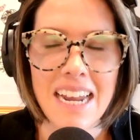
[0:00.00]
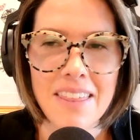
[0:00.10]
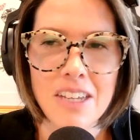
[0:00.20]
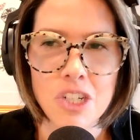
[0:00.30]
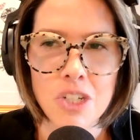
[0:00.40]

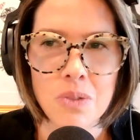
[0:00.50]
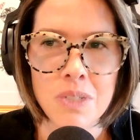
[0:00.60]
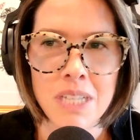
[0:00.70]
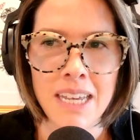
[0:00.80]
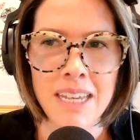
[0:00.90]
And I think
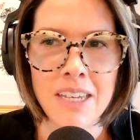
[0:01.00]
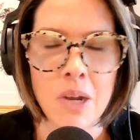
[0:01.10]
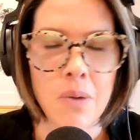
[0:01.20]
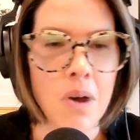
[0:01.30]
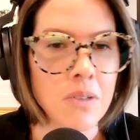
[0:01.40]

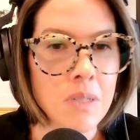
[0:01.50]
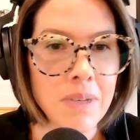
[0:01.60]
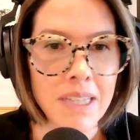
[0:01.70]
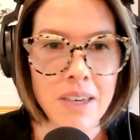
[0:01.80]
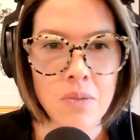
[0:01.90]
choosing,
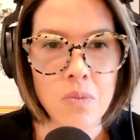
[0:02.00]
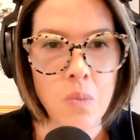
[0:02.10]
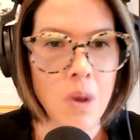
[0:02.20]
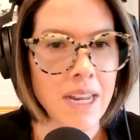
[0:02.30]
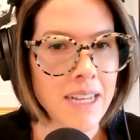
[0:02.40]
ultimately
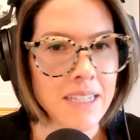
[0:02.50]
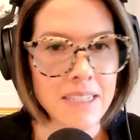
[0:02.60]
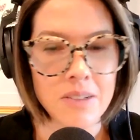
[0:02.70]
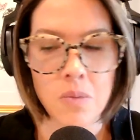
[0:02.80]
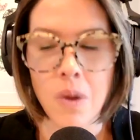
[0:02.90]
what it
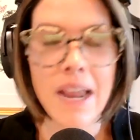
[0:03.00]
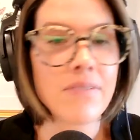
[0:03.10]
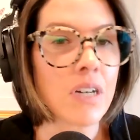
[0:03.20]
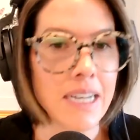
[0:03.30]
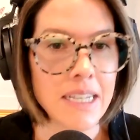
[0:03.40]
is,
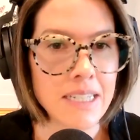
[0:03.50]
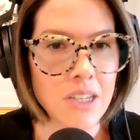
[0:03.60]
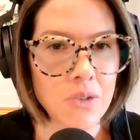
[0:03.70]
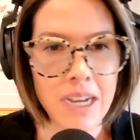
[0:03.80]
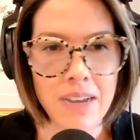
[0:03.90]
whatever it
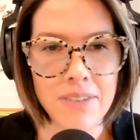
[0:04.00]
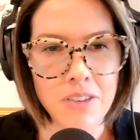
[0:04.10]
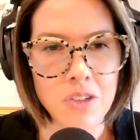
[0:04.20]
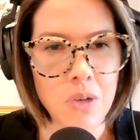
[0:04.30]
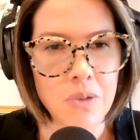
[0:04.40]
is that you drink, I
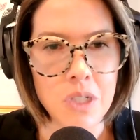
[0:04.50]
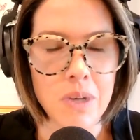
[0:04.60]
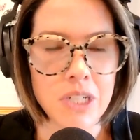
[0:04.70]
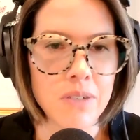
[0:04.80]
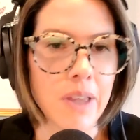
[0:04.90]
feel like there's
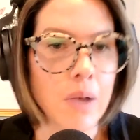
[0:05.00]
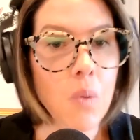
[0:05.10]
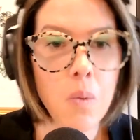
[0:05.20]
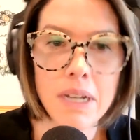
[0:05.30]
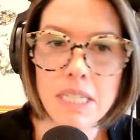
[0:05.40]
always the question of
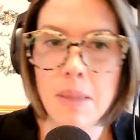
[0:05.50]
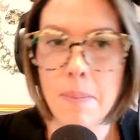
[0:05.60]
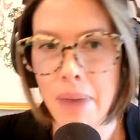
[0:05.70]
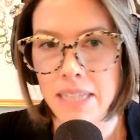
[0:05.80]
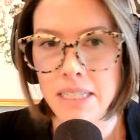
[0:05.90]
like, well, what's
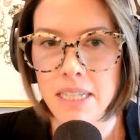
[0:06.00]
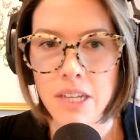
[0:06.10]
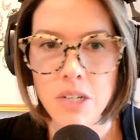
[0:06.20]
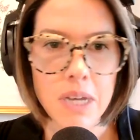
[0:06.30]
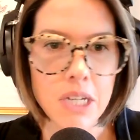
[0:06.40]
the
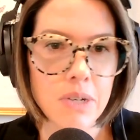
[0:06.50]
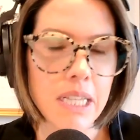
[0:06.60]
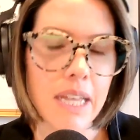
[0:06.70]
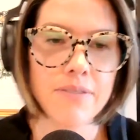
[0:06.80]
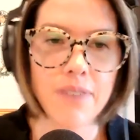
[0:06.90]
best? Like, do I
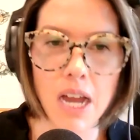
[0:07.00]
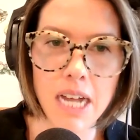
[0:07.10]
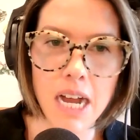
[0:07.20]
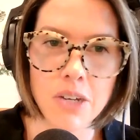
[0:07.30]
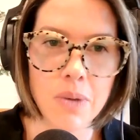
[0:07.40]
drink like
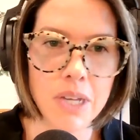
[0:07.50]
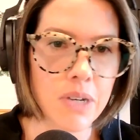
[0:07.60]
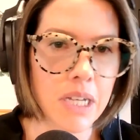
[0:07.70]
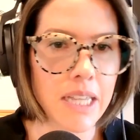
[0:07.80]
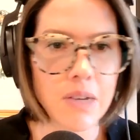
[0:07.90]
vodka?
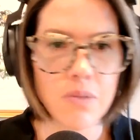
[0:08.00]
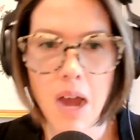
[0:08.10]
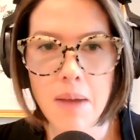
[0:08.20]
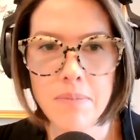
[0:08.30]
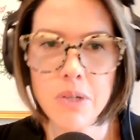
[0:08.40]
Do I drink
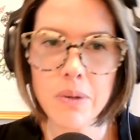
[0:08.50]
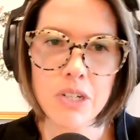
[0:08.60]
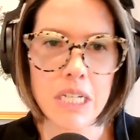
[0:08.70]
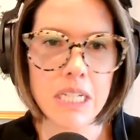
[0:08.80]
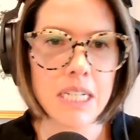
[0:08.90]
like rum?
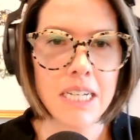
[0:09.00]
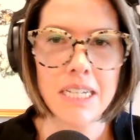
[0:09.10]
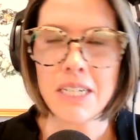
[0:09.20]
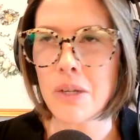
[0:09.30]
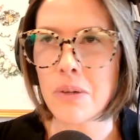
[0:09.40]
Do I drink,
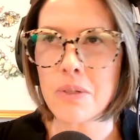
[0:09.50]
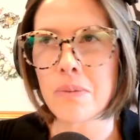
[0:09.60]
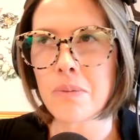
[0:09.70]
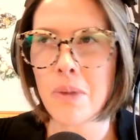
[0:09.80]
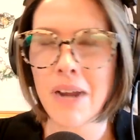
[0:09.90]

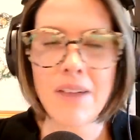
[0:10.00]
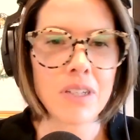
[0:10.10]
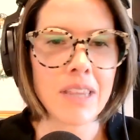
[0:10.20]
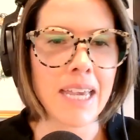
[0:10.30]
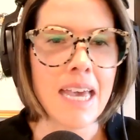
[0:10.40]
do whatever?